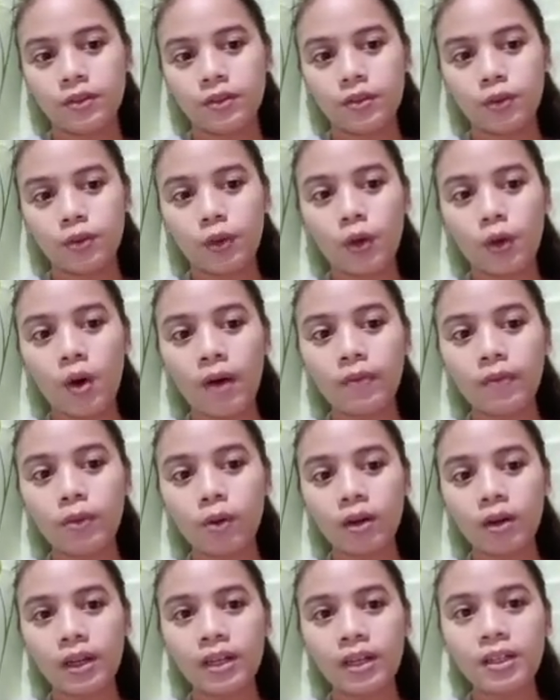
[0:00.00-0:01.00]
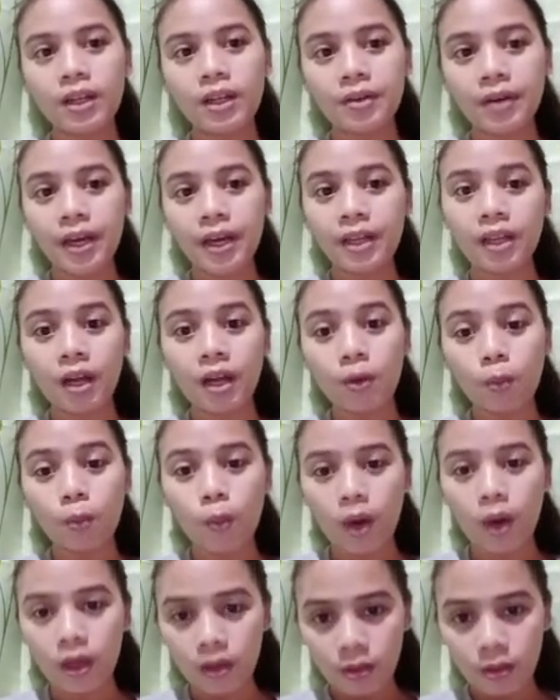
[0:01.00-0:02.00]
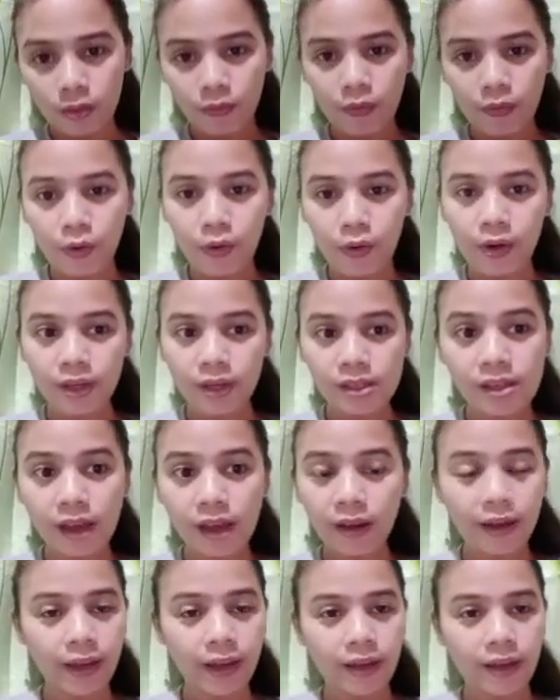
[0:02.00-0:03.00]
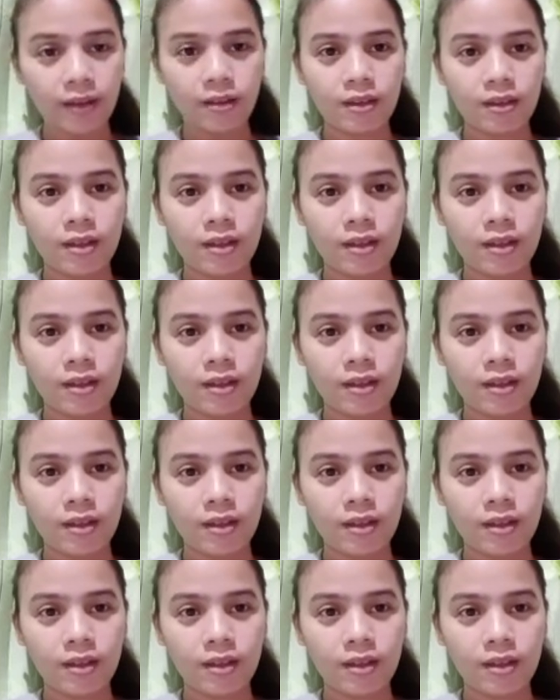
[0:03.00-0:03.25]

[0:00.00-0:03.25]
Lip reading: So you have to click the create and wait for a second.